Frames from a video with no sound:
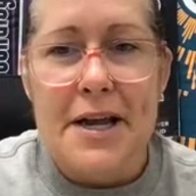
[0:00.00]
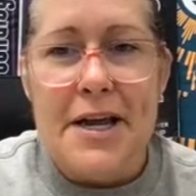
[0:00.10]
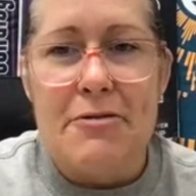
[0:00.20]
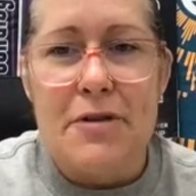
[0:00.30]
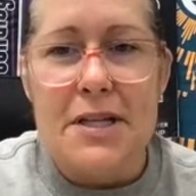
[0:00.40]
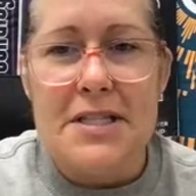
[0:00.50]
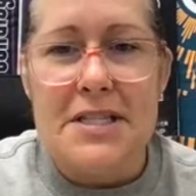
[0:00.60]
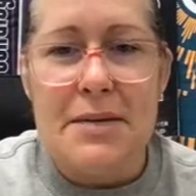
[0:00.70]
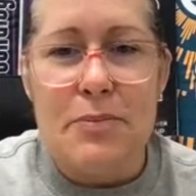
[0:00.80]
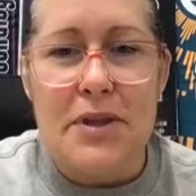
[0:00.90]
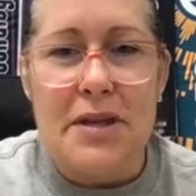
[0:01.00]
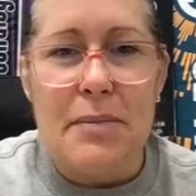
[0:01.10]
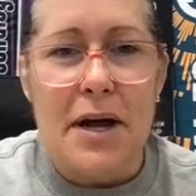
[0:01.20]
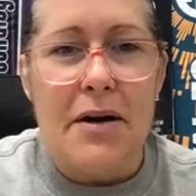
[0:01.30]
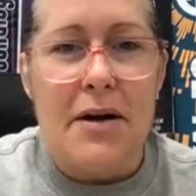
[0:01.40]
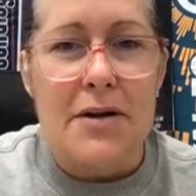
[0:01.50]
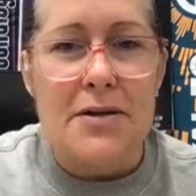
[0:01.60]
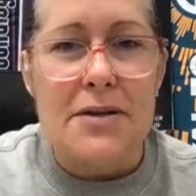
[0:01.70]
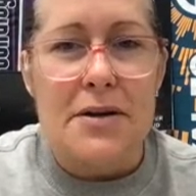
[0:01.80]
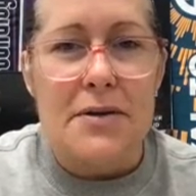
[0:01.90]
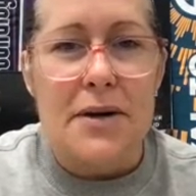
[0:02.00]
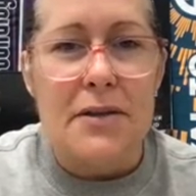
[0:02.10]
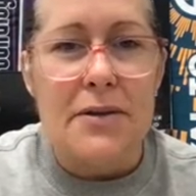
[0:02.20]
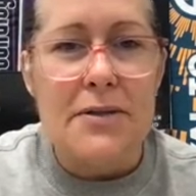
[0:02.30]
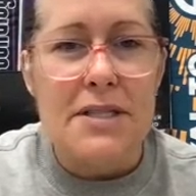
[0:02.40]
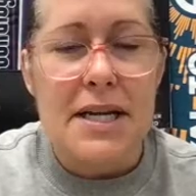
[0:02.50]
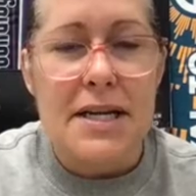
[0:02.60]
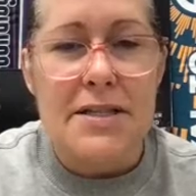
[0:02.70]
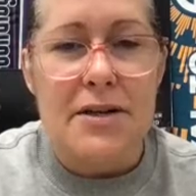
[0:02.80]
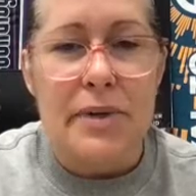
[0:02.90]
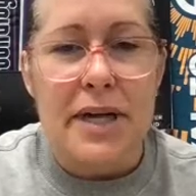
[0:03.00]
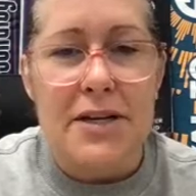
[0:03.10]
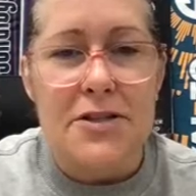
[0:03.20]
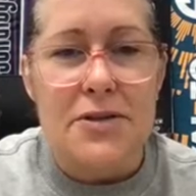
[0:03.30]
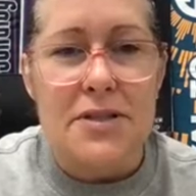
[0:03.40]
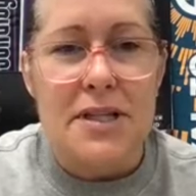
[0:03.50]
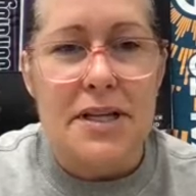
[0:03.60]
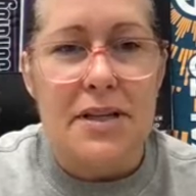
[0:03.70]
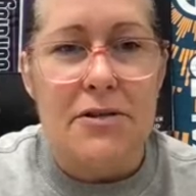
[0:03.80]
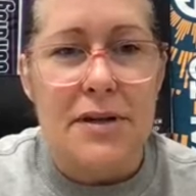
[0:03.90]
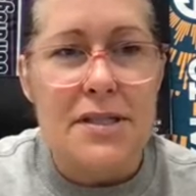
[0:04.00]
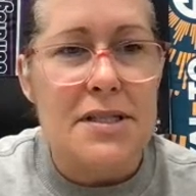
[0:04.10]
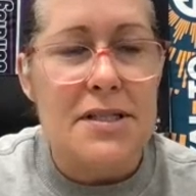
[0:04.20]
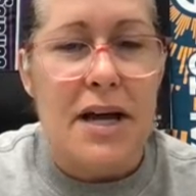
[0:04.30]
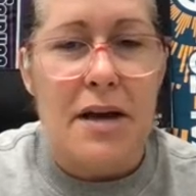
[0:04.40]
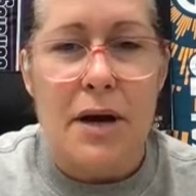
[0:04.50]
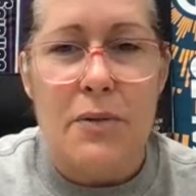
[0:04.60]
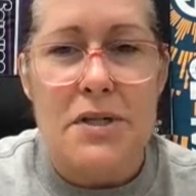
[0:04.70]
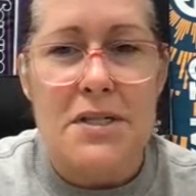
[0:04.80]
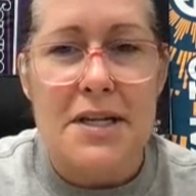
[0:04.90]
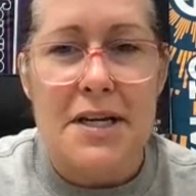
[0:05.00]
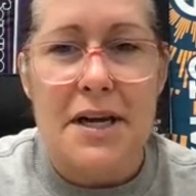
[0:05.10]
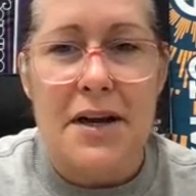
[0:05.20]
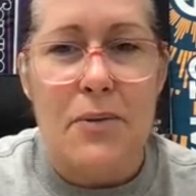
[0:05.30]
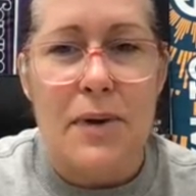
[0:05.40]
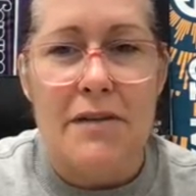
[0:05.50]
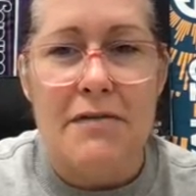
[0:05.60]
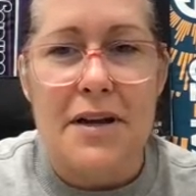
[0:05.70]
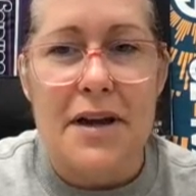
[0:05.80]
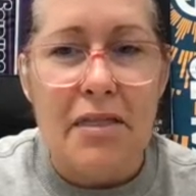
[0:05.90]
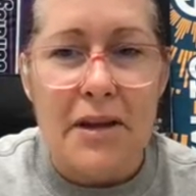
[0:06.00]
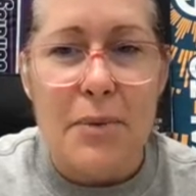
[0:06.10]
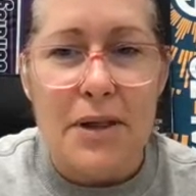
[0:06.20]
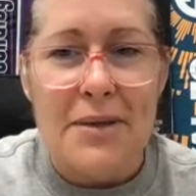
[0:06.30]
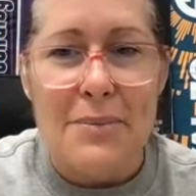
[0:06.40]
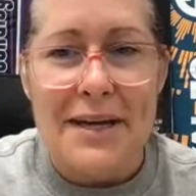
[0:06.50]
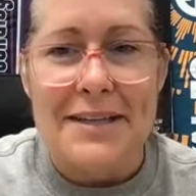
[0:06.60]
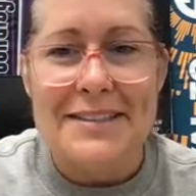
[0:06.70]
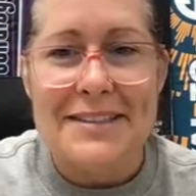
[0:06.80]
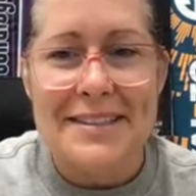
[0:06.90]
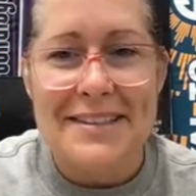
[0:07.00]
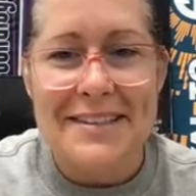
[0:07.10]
It runs deep within my heart. So on those days, it'll be Angel City. The rest of the time, I wish San Diego Wave nothing but the best.